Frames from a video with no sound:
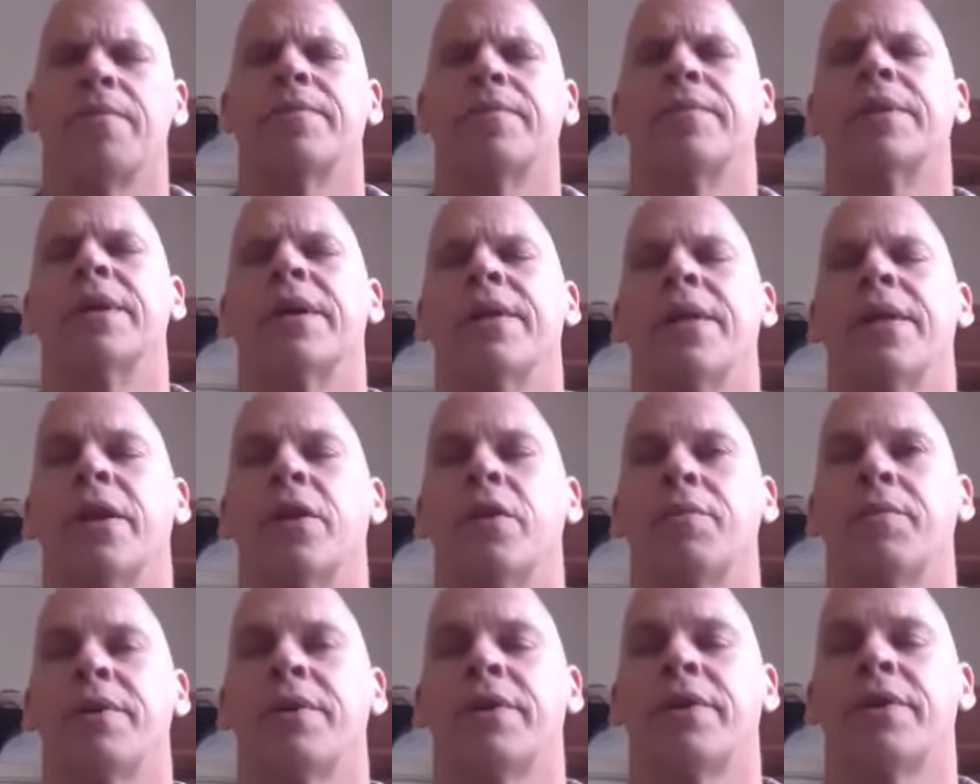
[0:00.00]
and then
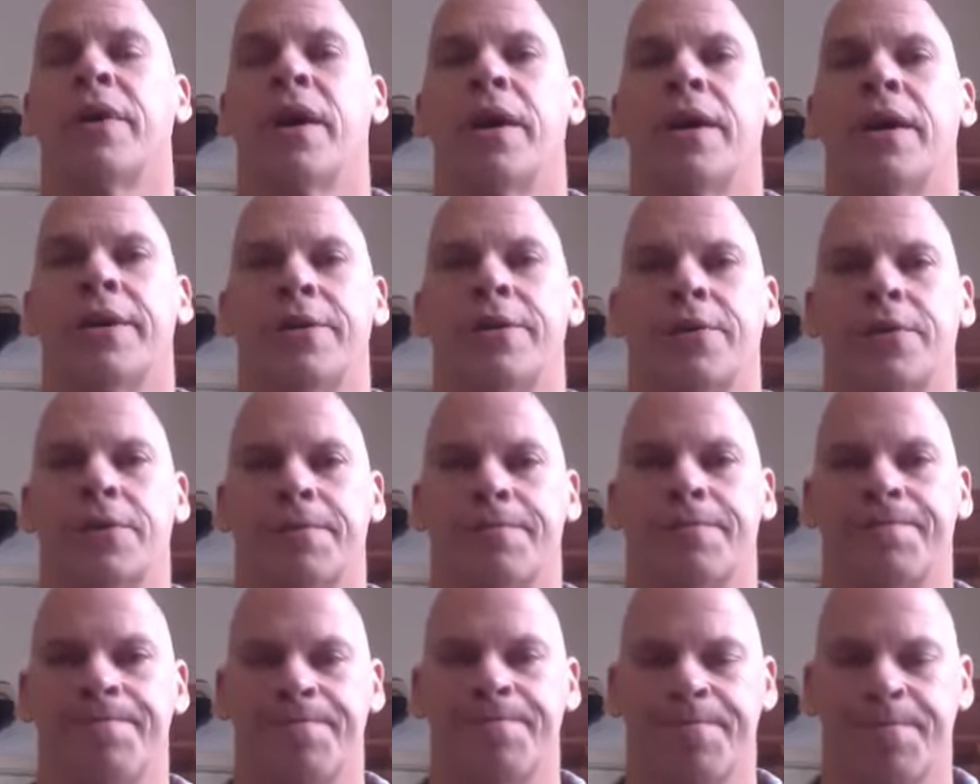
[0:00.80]
open your eyes.
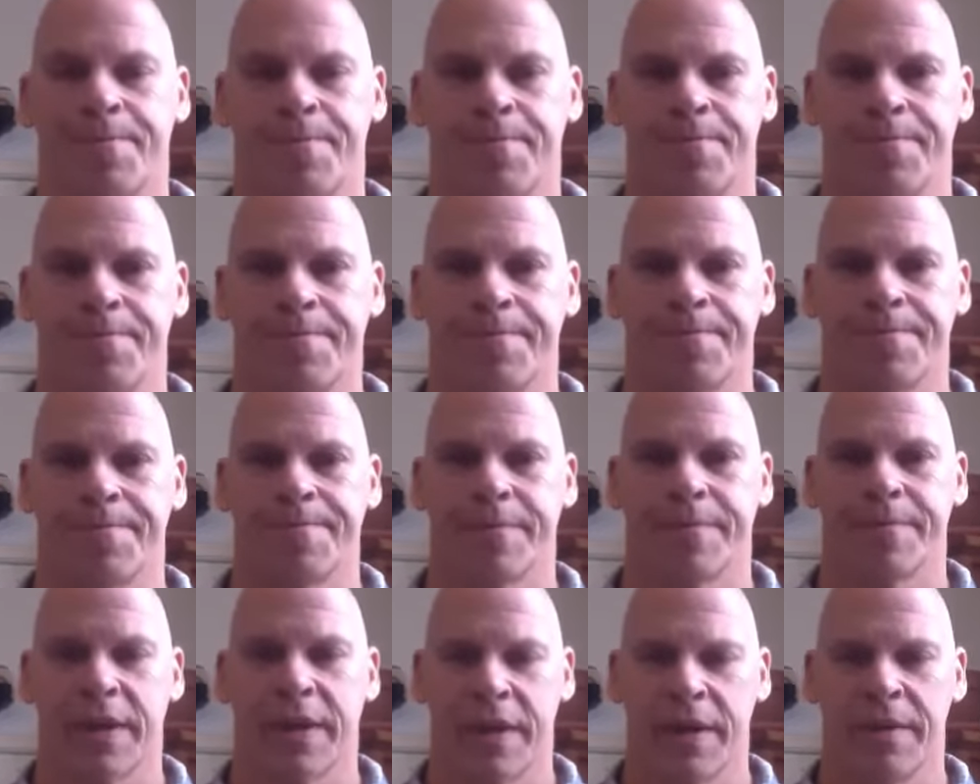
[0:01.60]

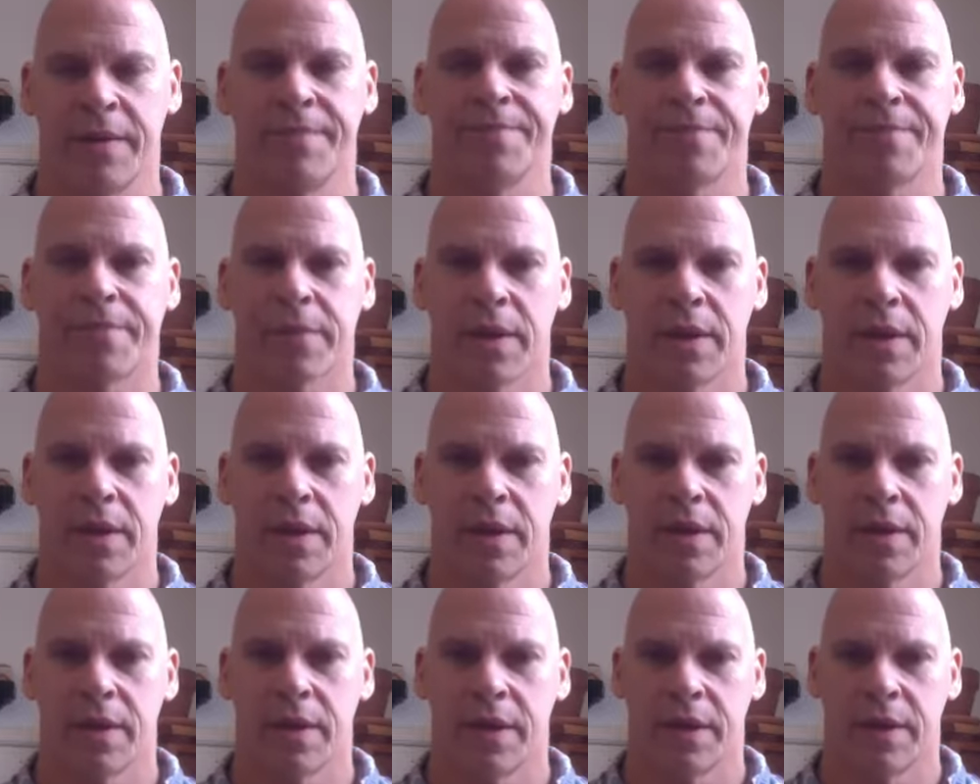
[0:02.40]
Yep.
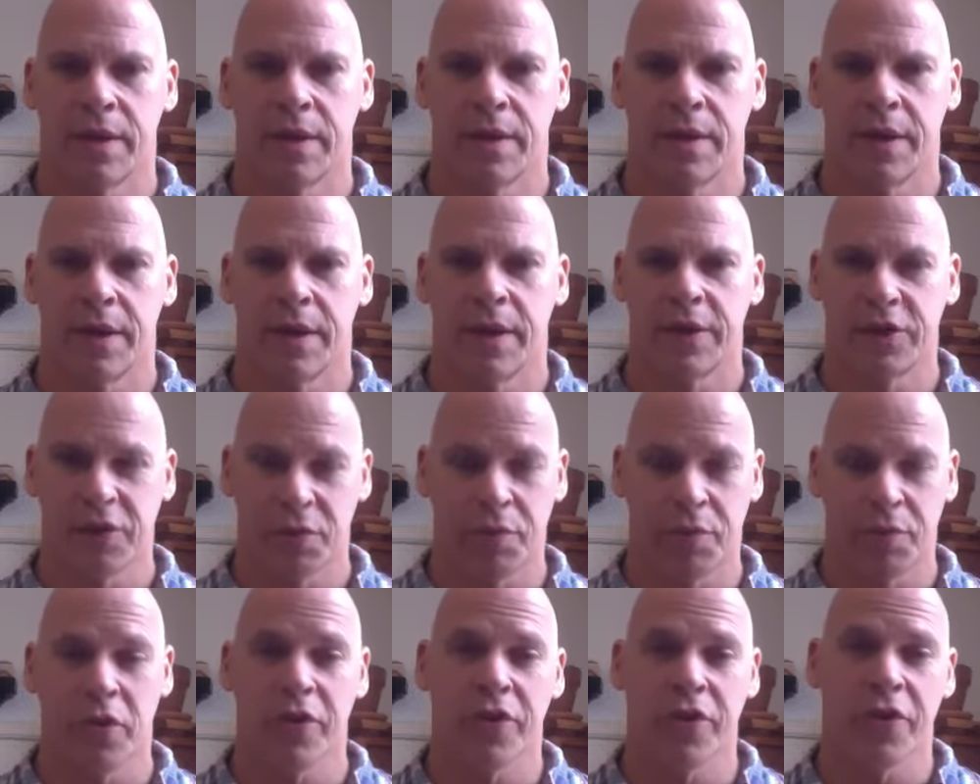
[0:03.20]
It's
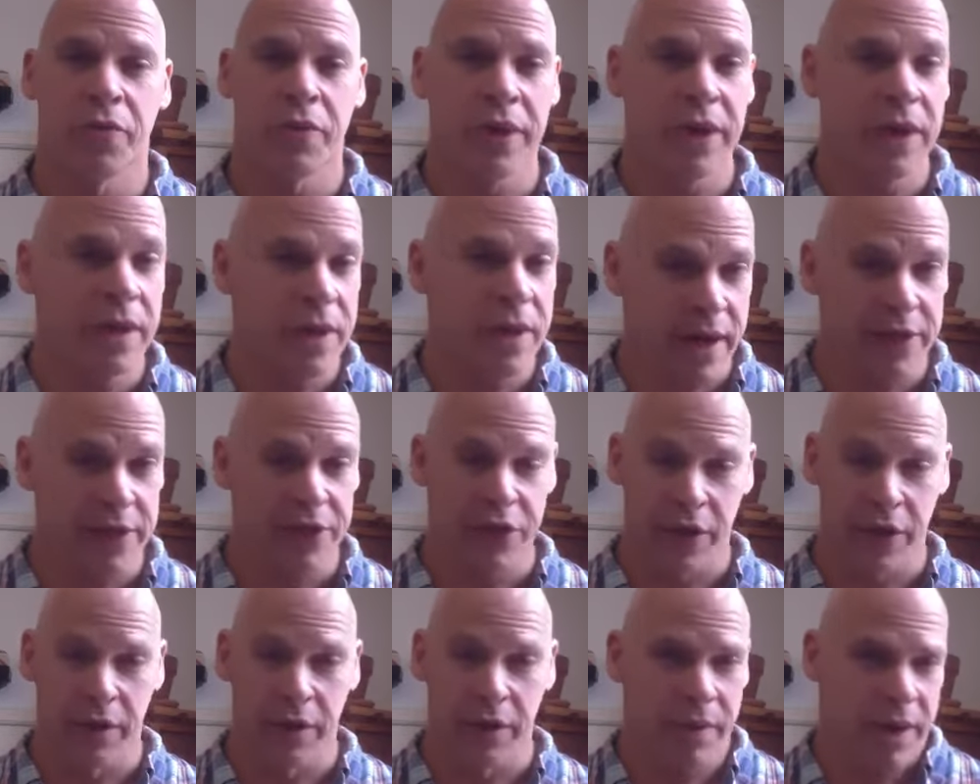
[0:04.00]
important to realize that
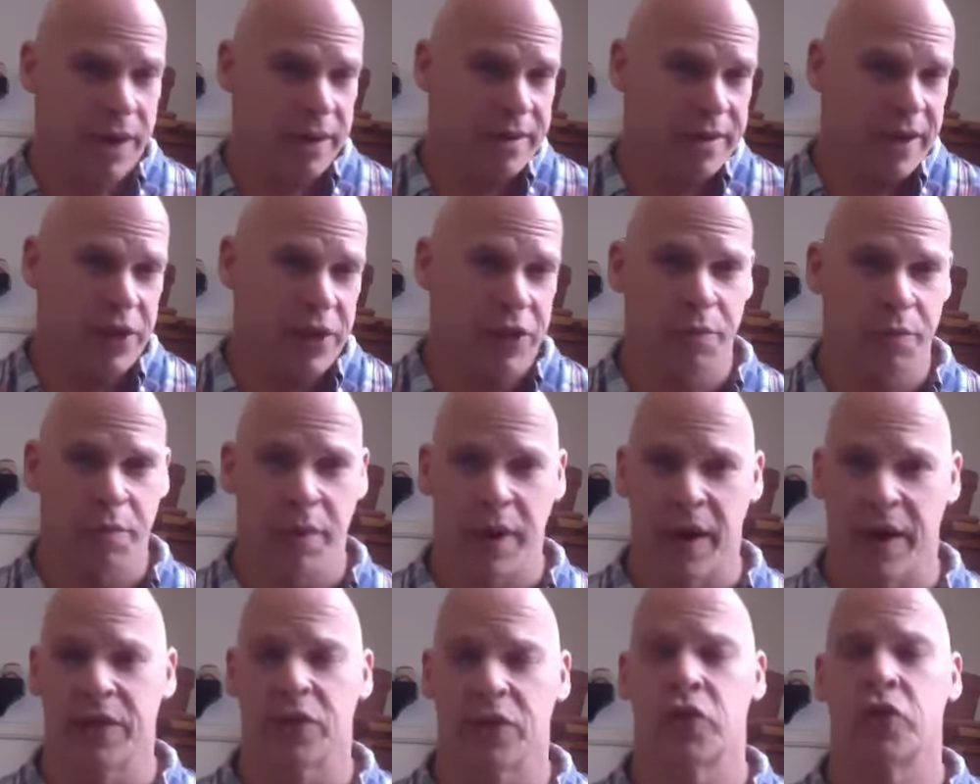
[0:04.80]
your meditation
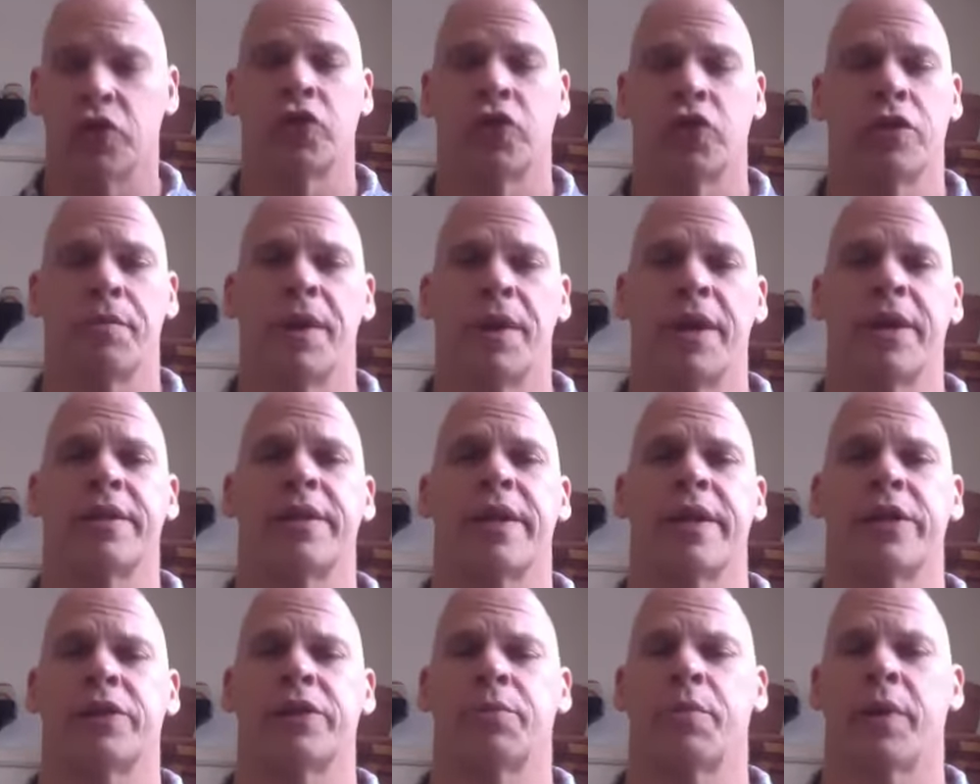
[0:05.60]
practice is your
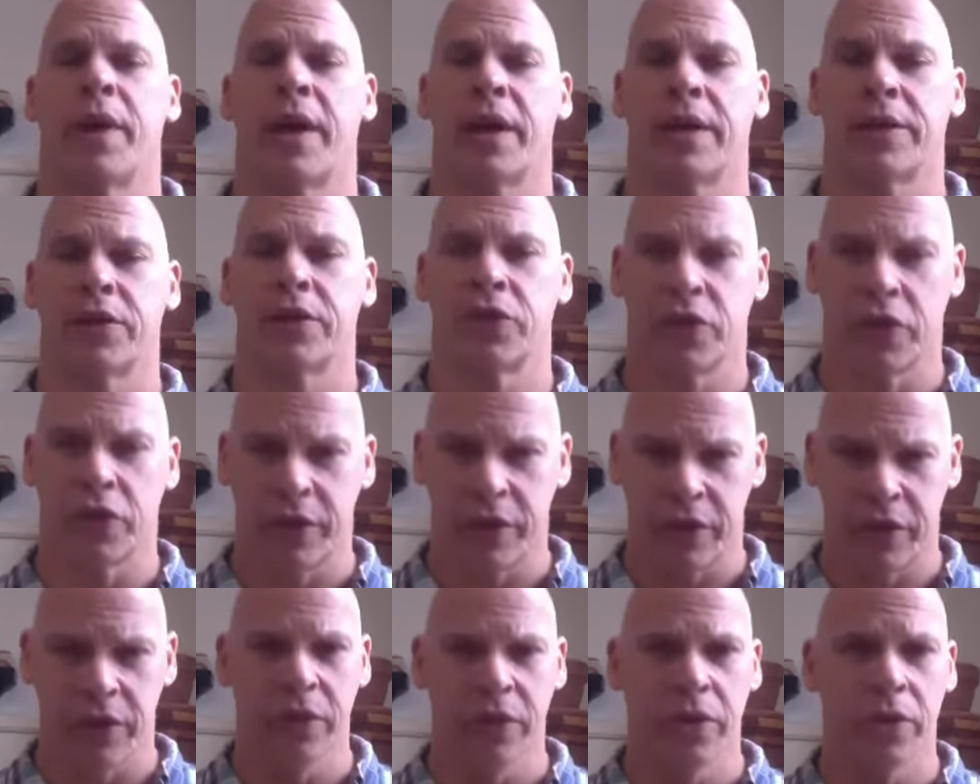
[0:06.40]
meditation practice, and
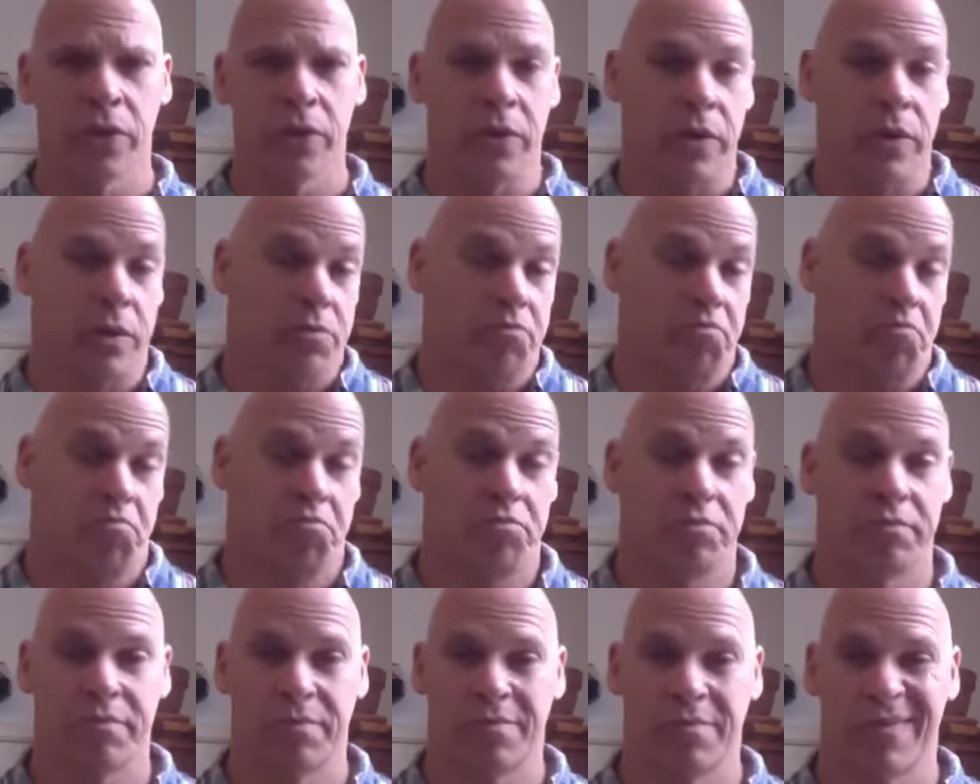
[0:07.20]
you,
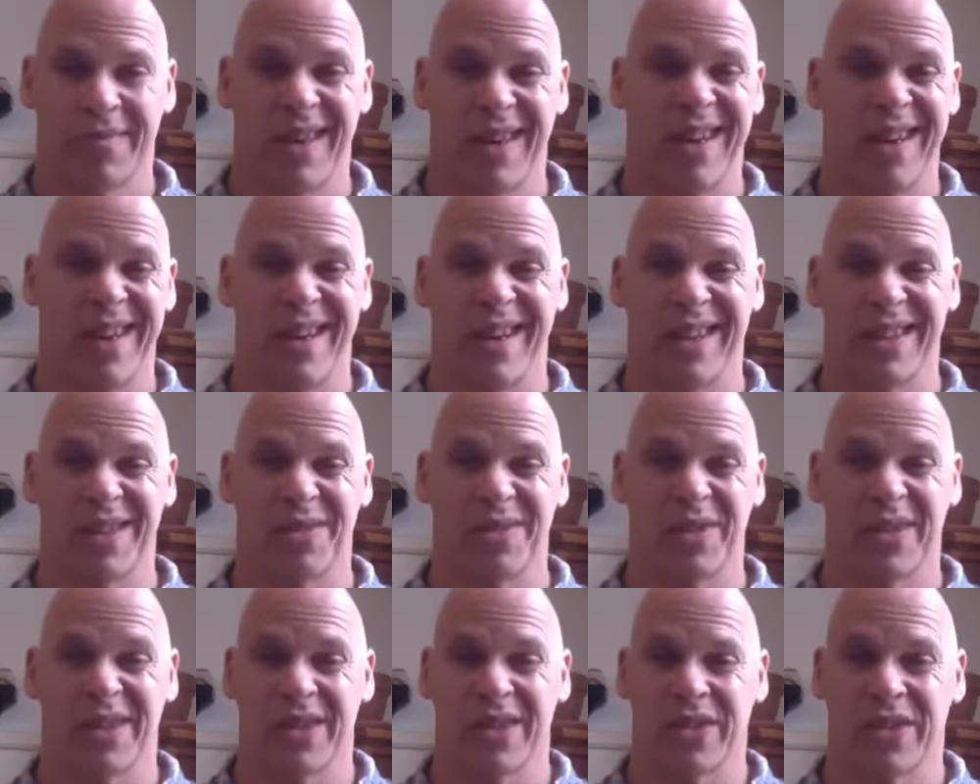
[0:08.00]
at the
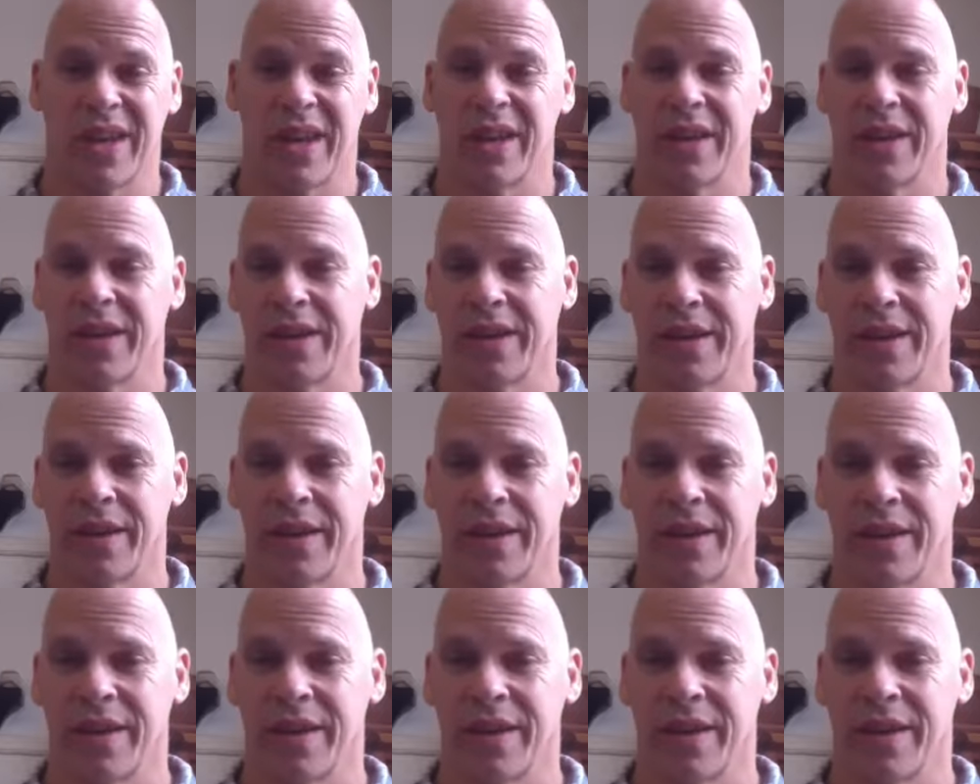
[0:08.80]
risk of sounding